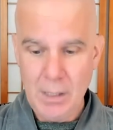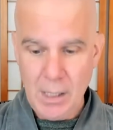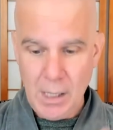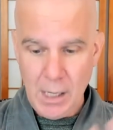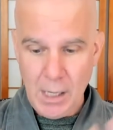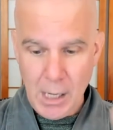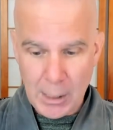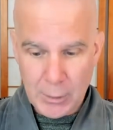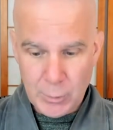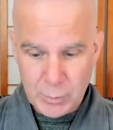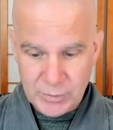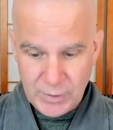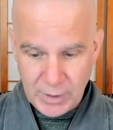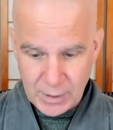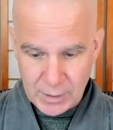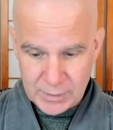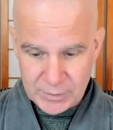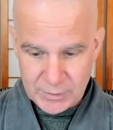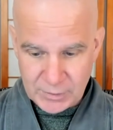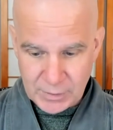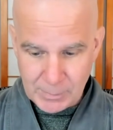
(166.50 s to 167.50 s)

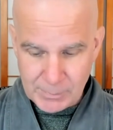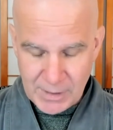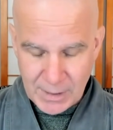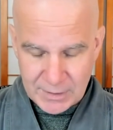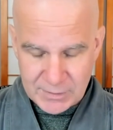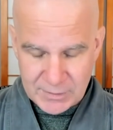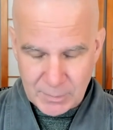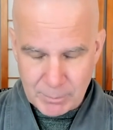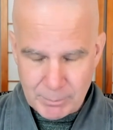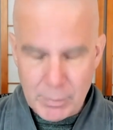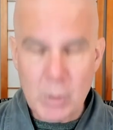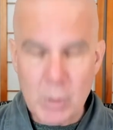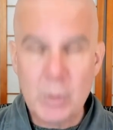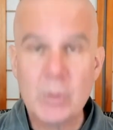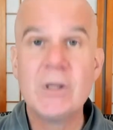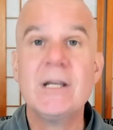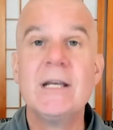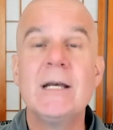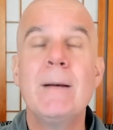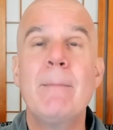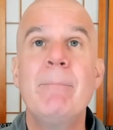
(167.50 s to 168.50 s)
Anuttara
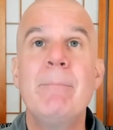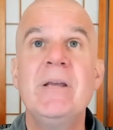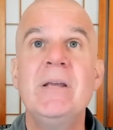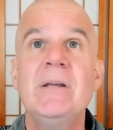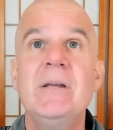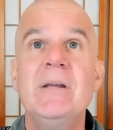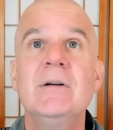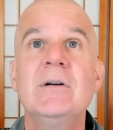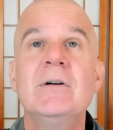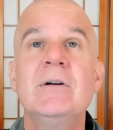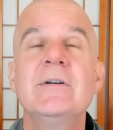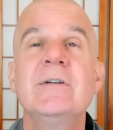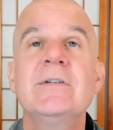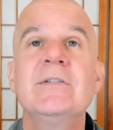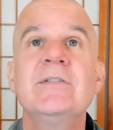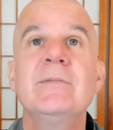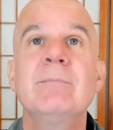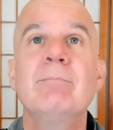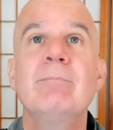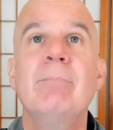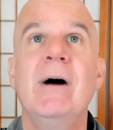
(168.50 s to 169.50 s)
Samyaksambodhi
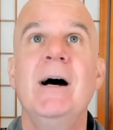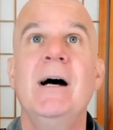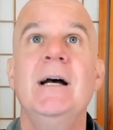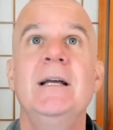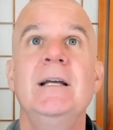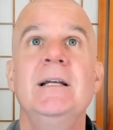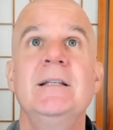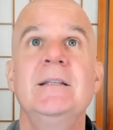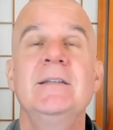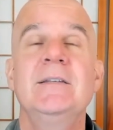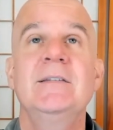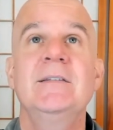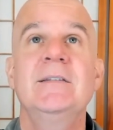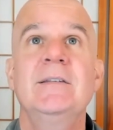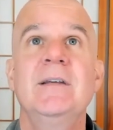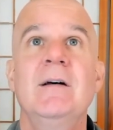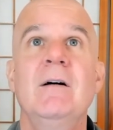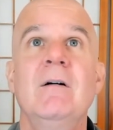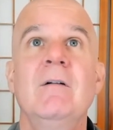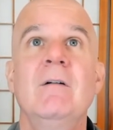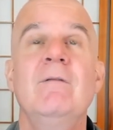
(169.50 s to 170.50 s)
appears by
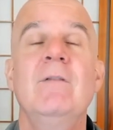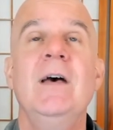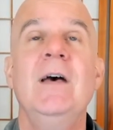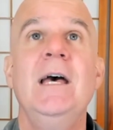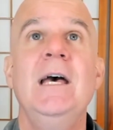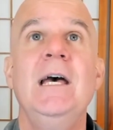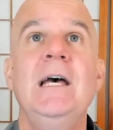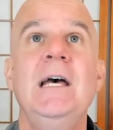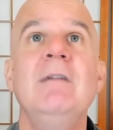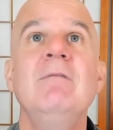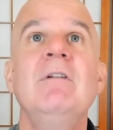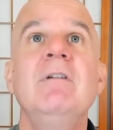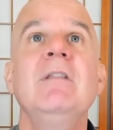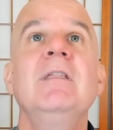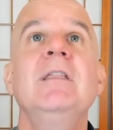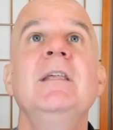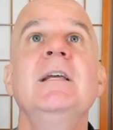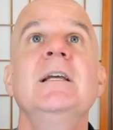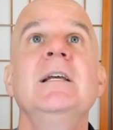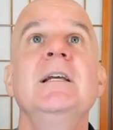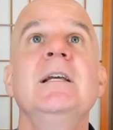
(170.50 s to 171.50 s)
itself.
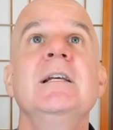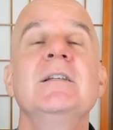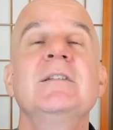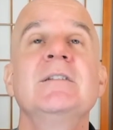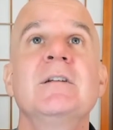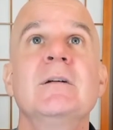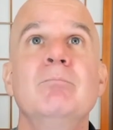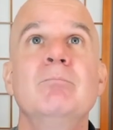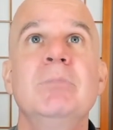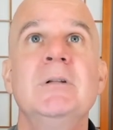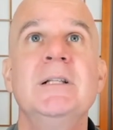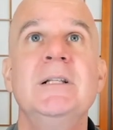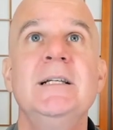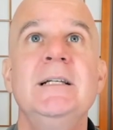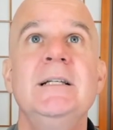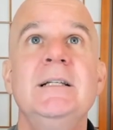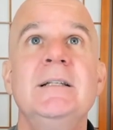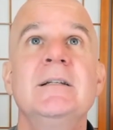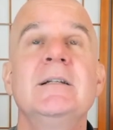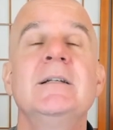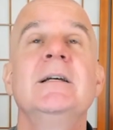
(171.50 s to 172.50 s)
Everything is
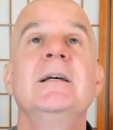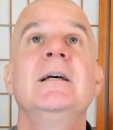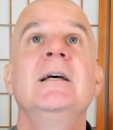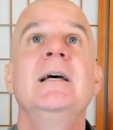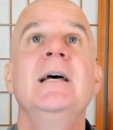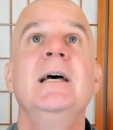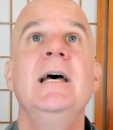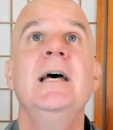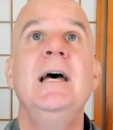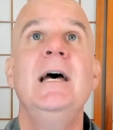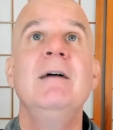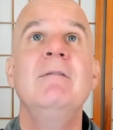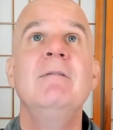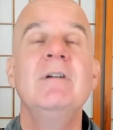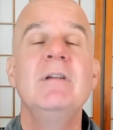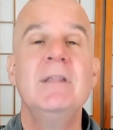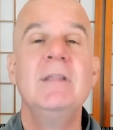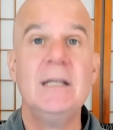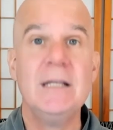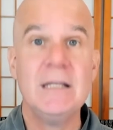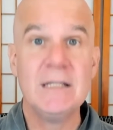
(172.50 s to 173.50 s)
complete.
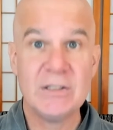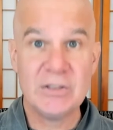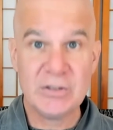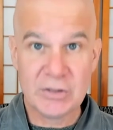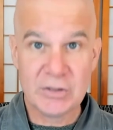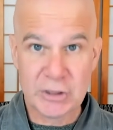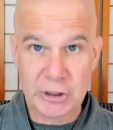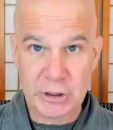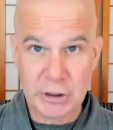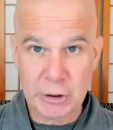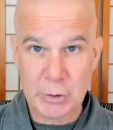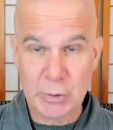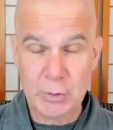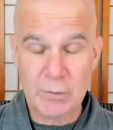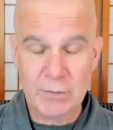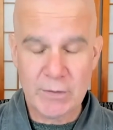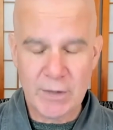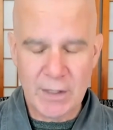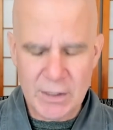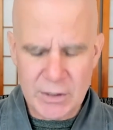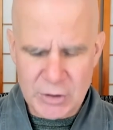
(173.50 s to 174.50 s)
Everything is the
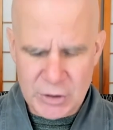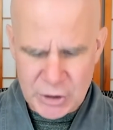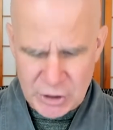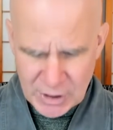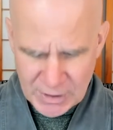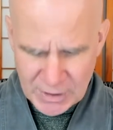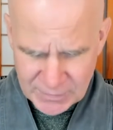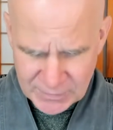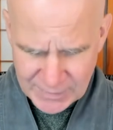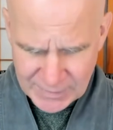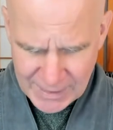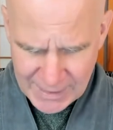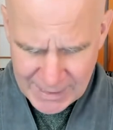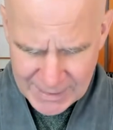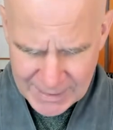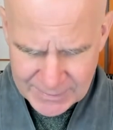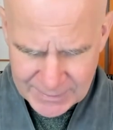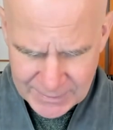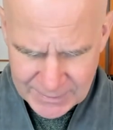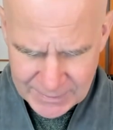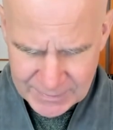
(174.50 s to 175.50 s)
truth, just
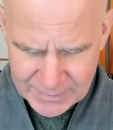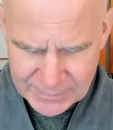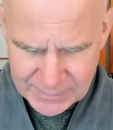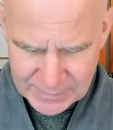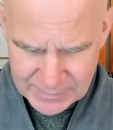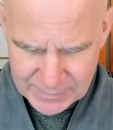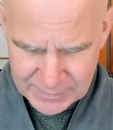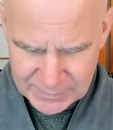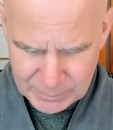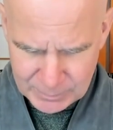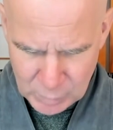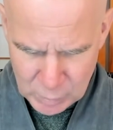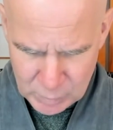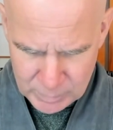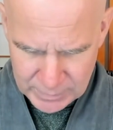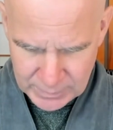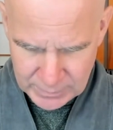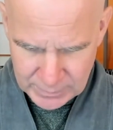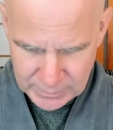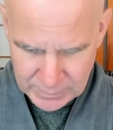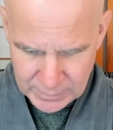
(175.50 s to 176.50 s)
as it is in this
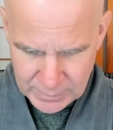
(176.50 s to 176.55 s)
moment.